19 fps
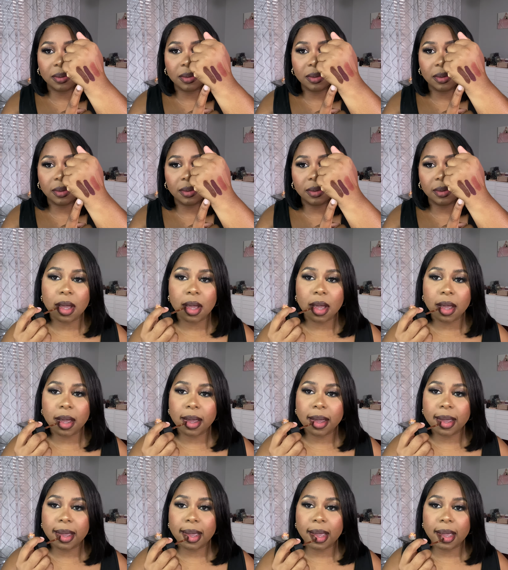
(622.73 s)

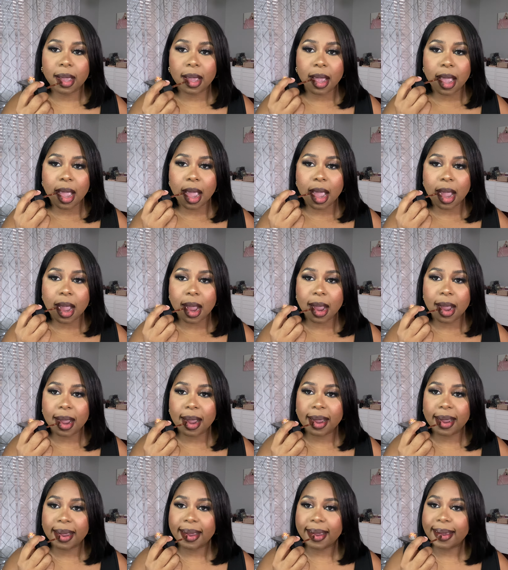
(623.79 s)

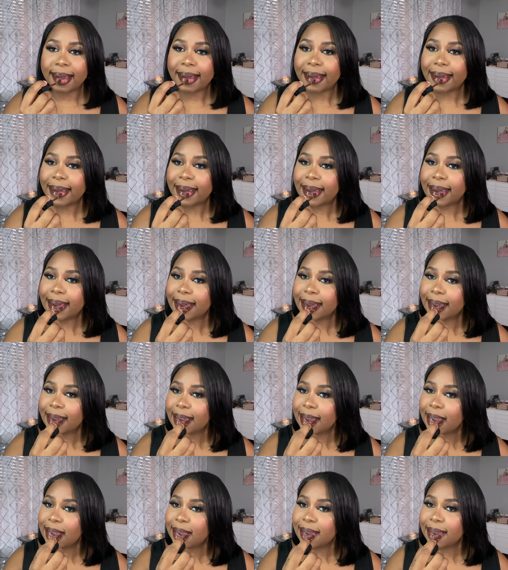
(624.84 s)

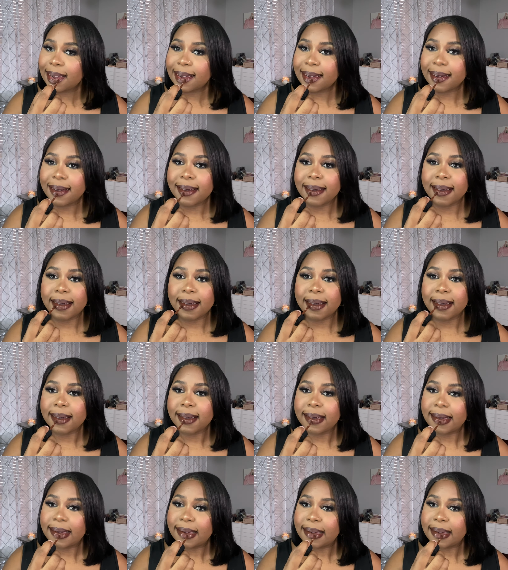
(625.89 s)
No one is speaking in this clip.